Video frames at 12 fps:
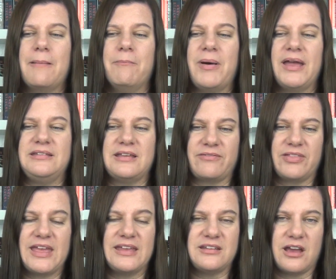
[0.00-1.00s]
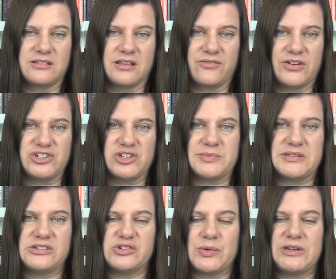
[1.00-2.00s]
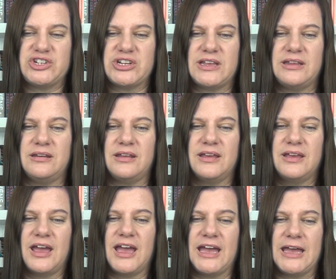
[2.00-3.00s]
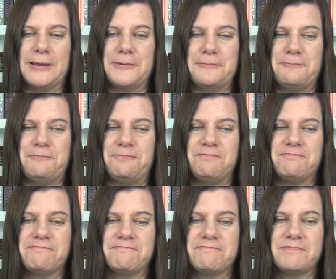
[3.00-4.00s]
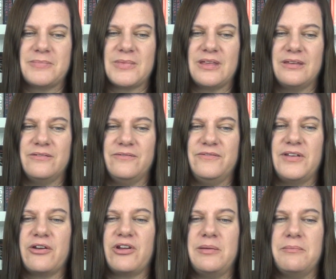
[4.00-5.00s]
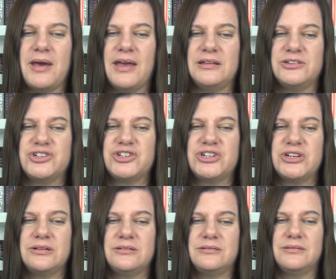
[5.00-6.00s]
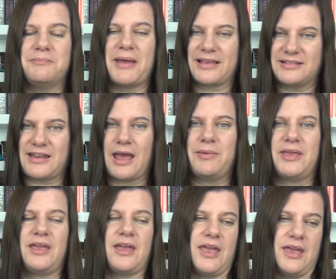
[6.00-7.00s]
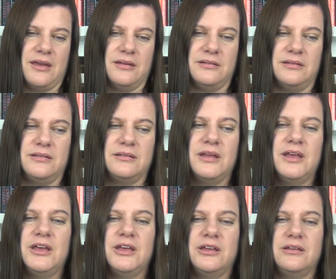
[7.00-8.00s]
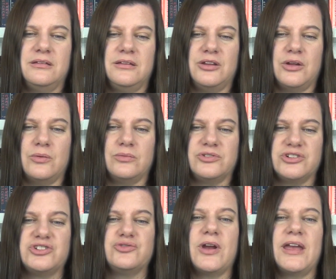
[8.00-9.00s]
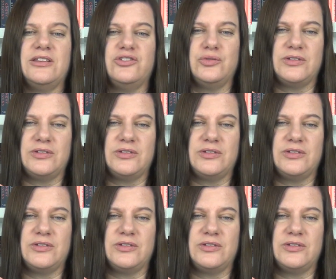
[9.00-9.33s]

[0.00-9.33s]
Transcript: But definitely a toxic friendship situation. Um, very much backstabbing and you know just trying to